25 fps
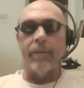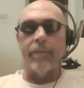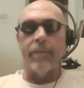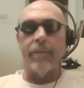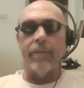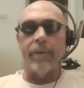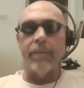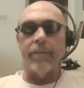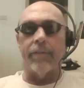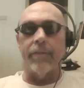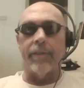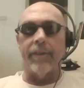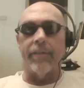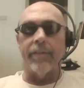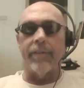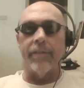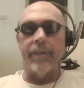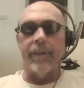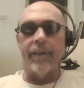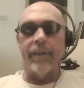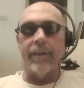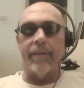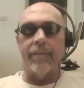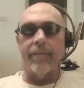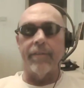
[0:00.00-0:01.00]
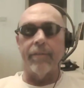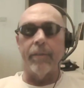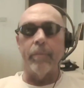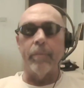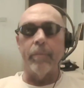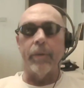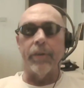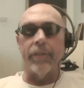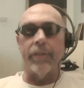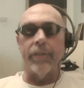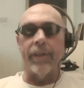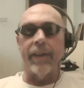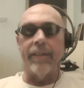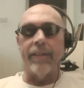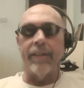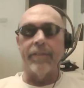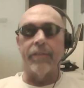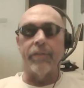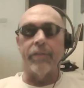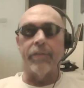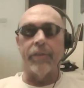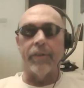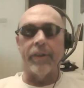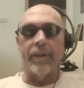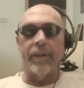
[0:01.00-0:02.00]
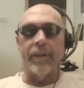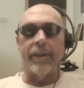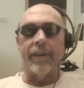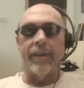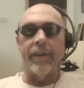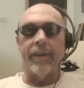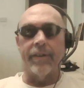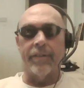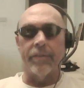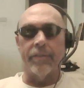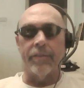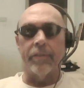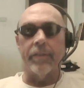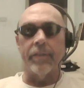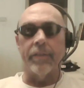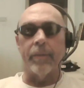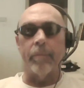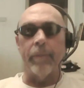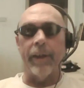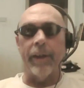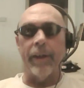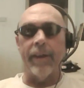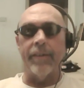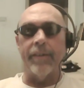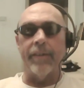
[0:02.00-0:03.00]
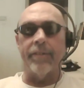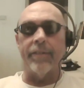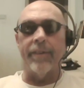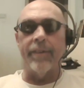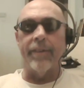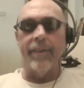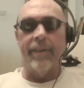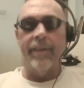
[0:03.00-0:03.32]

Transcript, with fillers: we won't love that. We both hate the 49ers with a passion.